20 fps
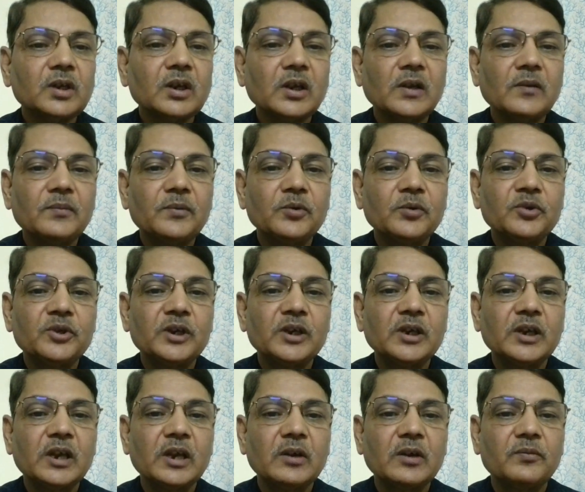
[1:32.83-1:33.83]
If you see
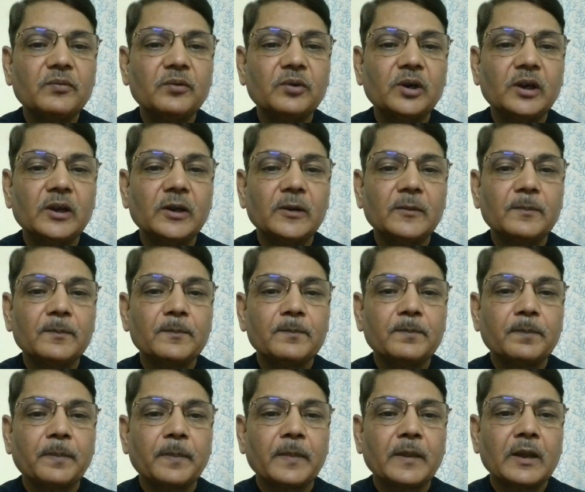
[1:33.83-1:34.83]
carefully,
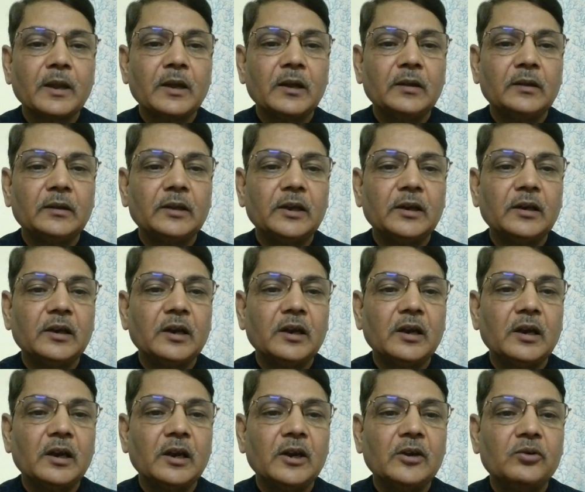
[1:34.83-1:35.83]
then
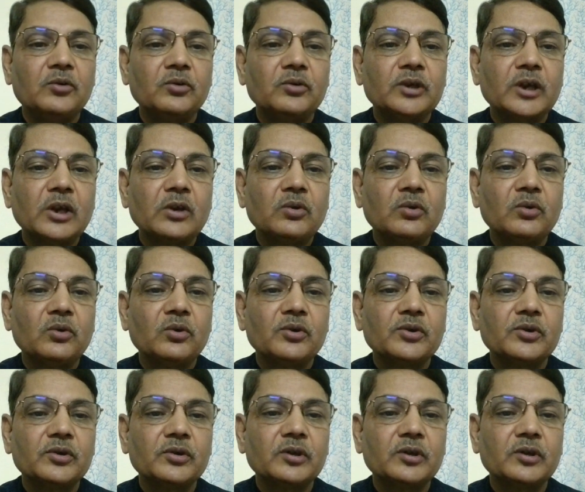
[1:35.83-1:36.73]
heterozygotes,